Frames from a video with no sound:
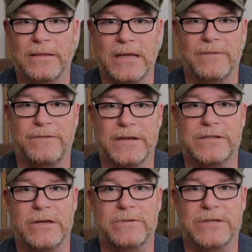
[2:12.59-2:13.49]
They can
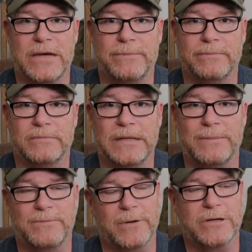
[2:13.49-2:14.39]
fix those up.
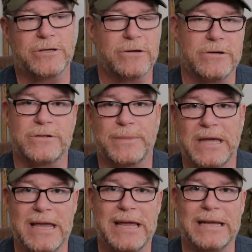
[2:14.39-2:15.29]
I'm pretty sure there's a
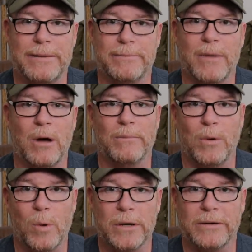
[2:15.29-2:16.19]
mechanic on
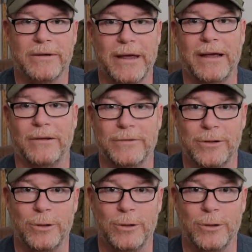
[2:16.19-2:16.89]
board, and hell,